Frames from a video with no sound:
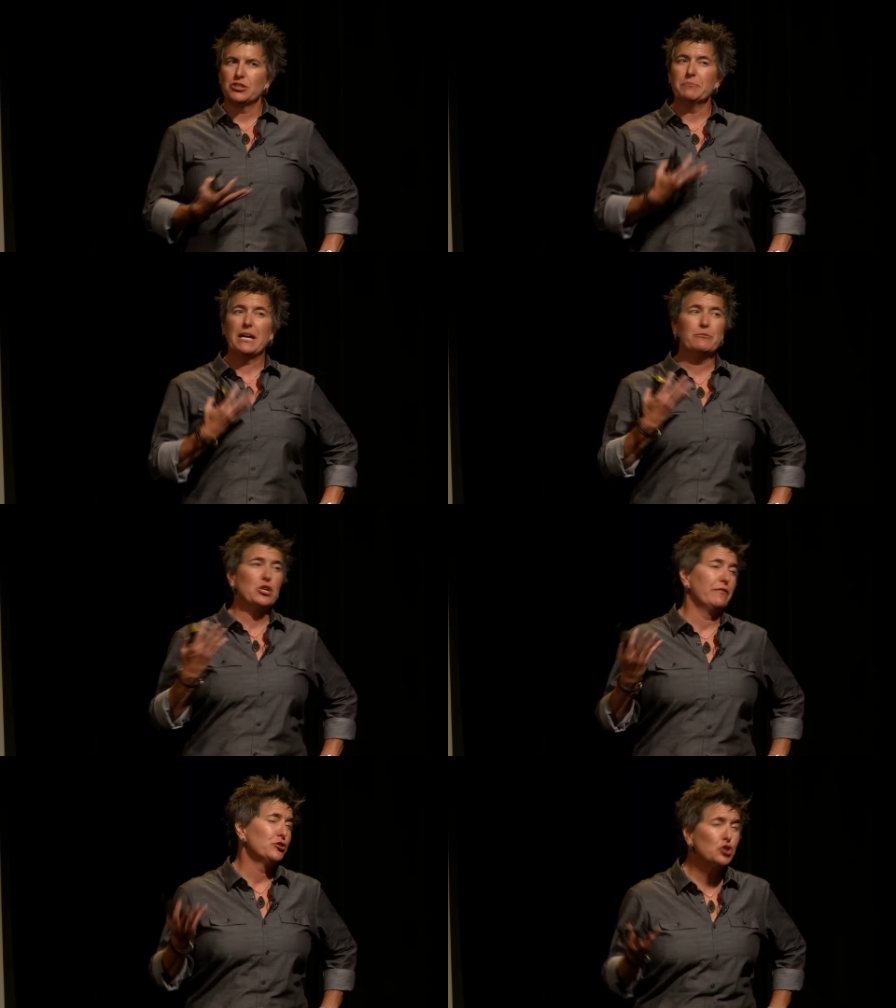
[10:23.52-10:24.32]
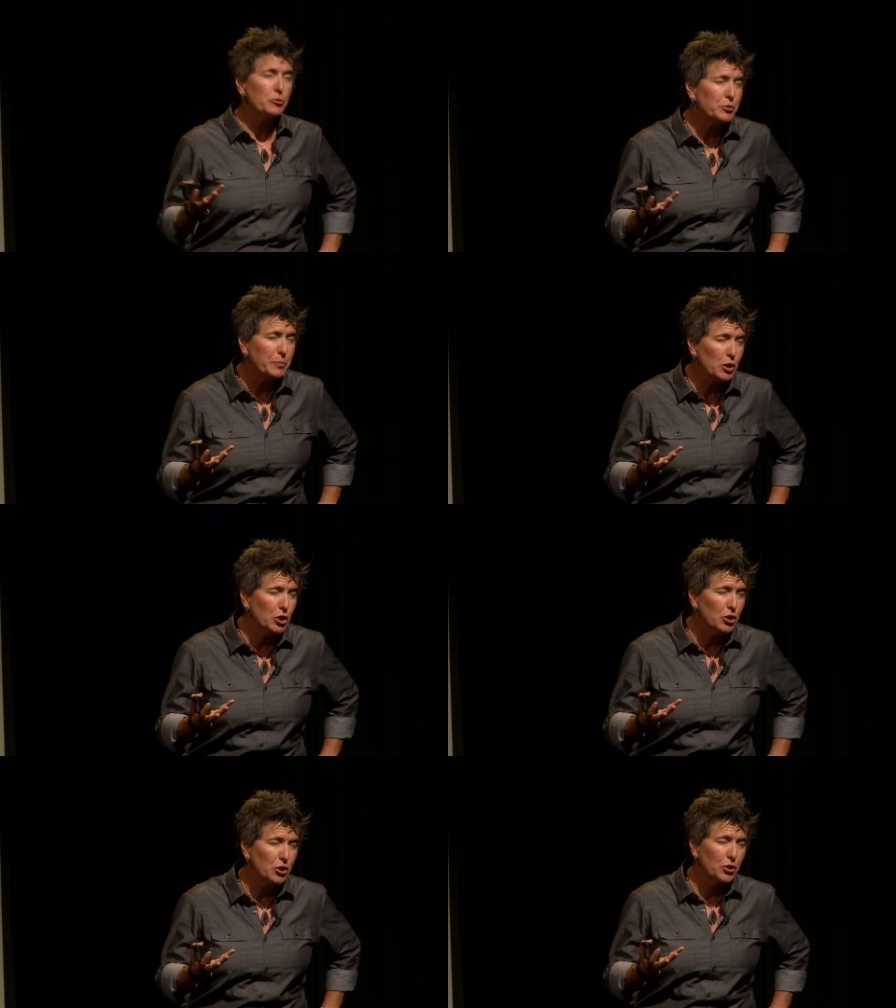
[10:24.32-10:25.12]
Sometimes you have a soup spoon
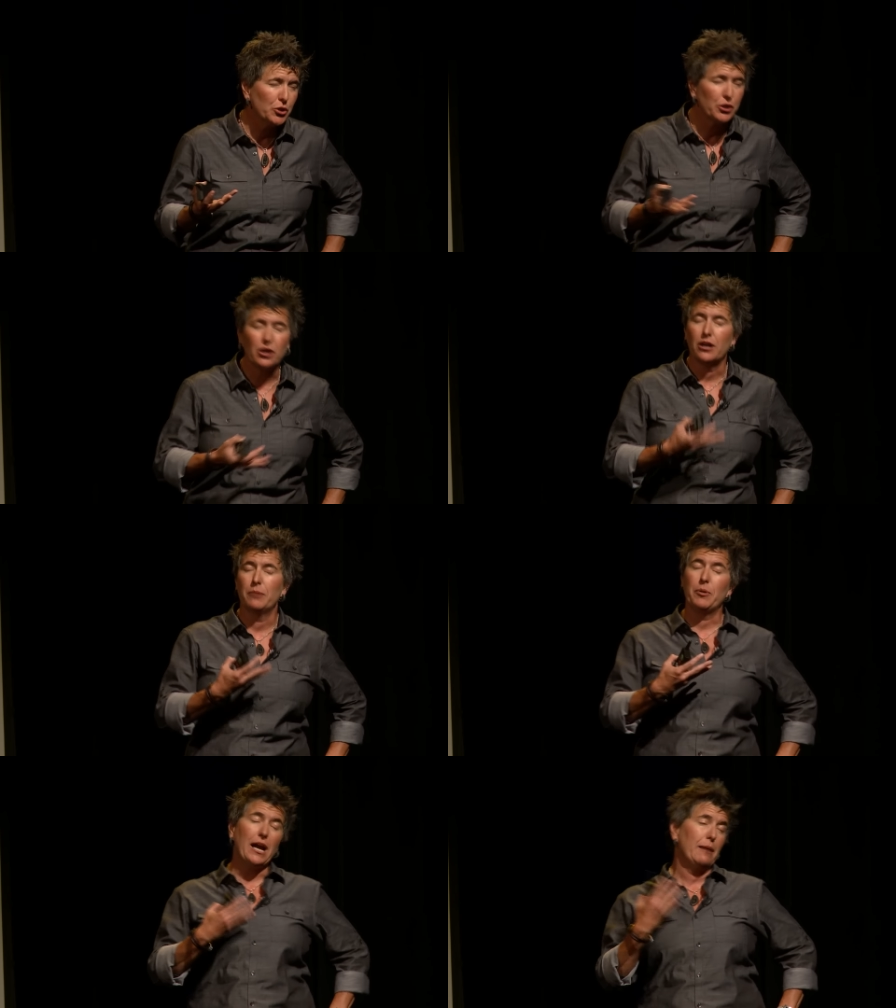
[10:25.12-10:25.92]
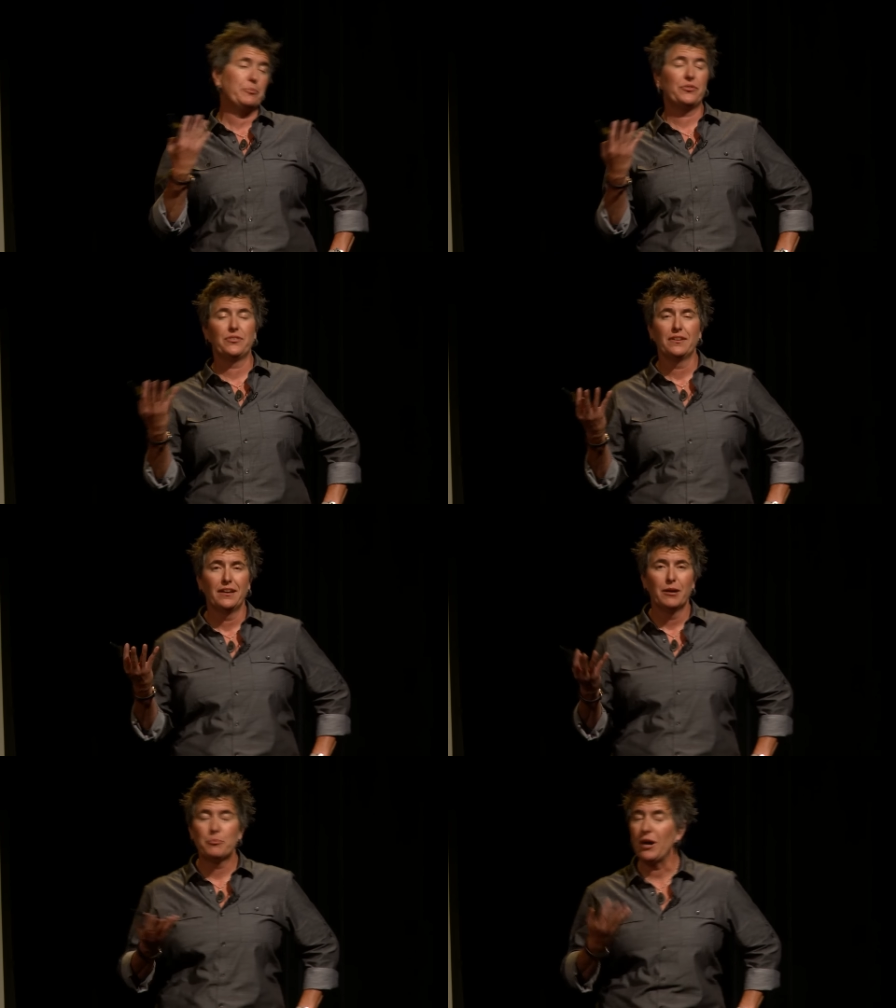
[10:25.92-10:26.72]
or perhaps,
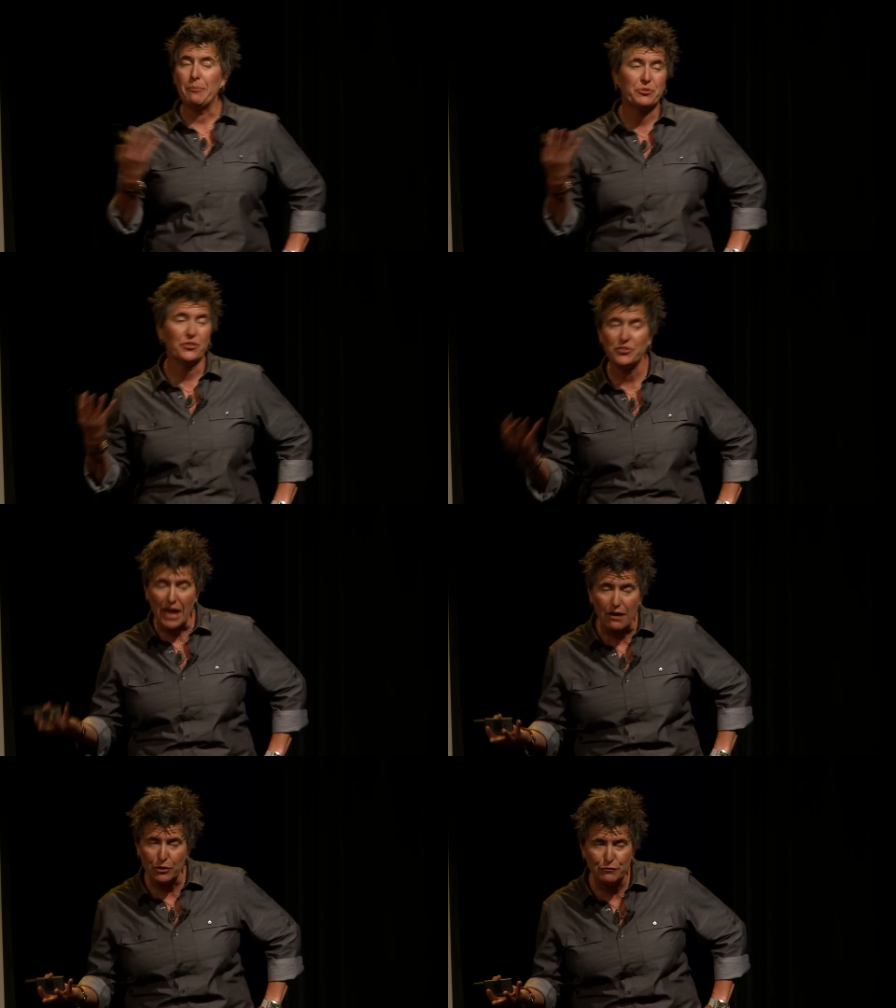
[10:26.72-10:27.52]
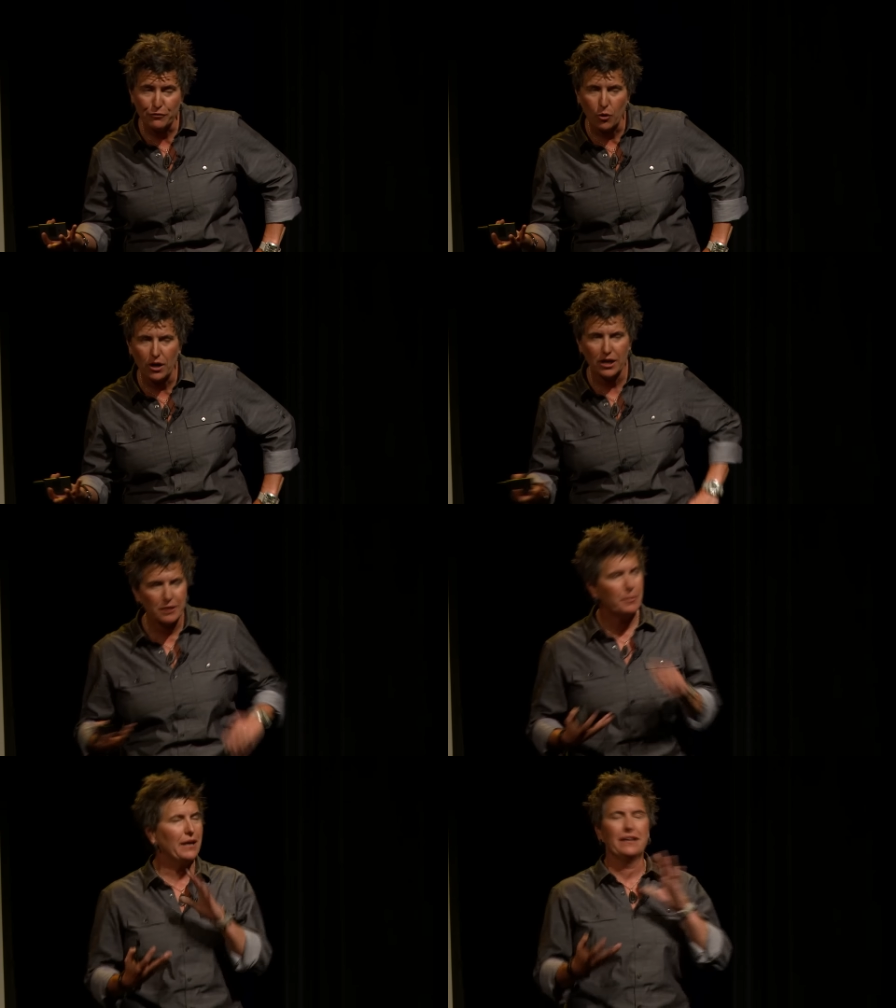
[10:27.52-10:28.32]
perhaps a salad fork,
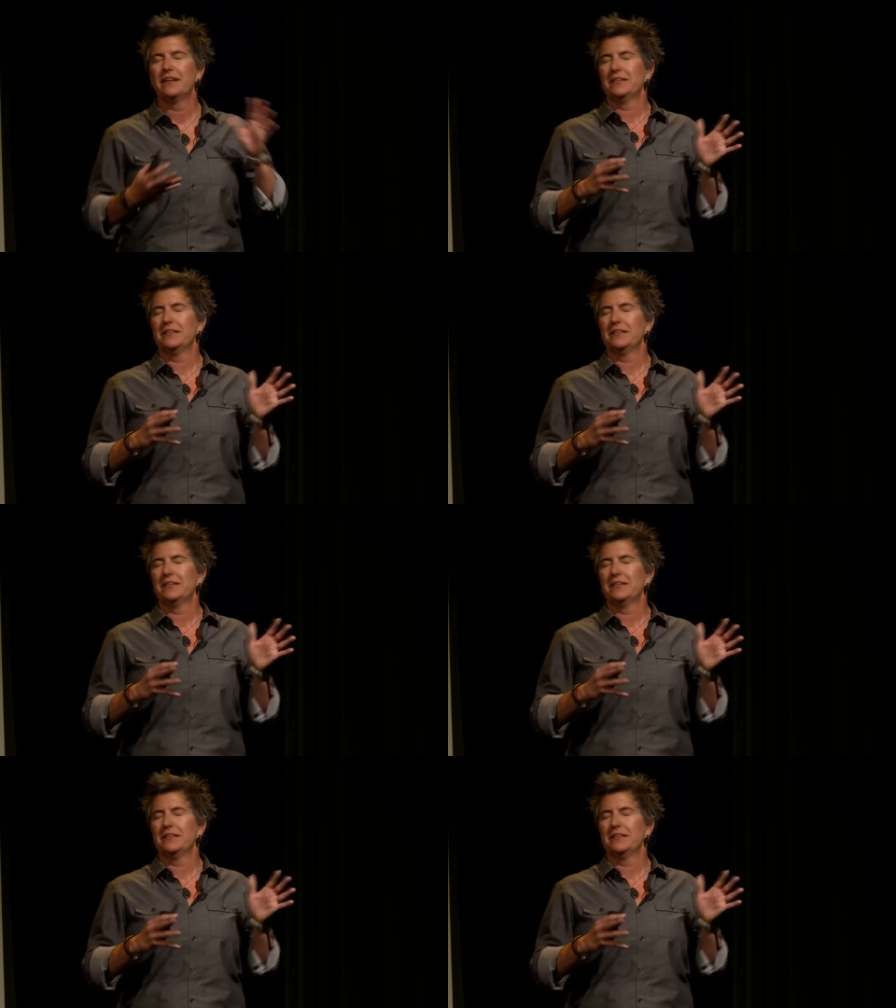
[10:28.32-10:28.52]
but